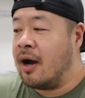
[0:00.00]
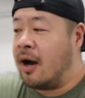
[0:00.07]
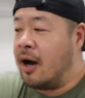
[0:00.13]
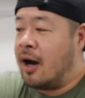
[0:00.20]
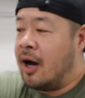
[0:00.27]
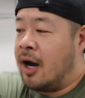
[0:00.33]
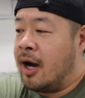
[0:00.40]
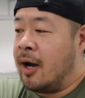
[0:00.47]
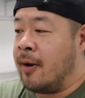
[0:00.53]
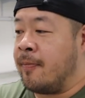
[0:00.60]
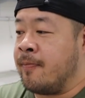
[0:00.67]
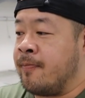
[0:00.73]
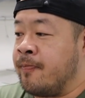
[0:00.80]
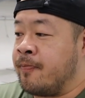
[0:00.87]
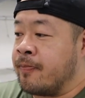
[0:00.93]

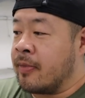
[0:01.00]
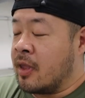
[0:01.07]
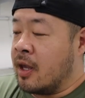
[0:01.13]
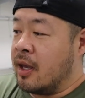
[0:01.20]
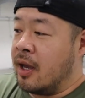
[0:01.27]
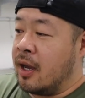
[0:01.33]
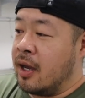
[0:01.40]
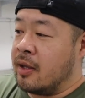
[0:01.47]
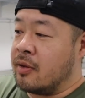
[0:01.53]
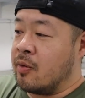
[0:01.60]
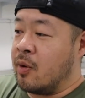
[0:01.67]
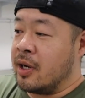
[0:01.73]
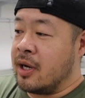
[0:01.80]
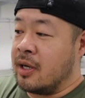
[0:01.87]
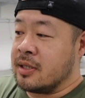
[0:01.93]
Um,
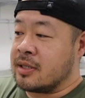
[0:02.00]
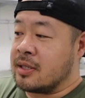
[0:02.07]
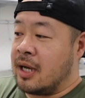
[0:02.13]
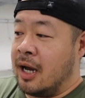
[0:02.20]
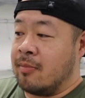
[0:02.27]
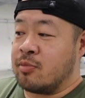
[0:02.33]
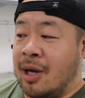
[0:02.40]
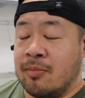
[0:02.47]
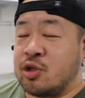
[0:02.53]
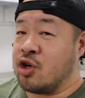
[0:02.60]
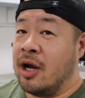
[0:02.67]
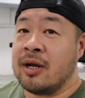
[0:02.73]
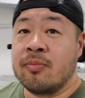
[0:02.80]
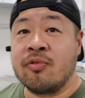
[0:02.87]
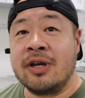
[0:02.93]
and what else? I'm, I'm
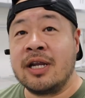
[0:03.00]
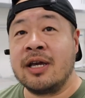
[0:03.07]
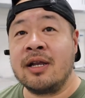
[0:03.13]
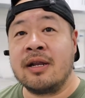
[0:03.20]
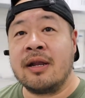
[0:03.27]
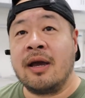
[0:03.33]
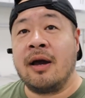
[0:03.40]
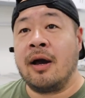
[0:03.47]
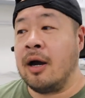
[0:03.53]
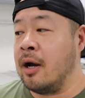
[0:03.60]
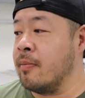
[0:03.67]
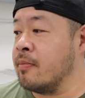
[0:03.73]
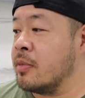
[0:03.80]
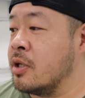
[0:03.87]
trying to breed it. Um,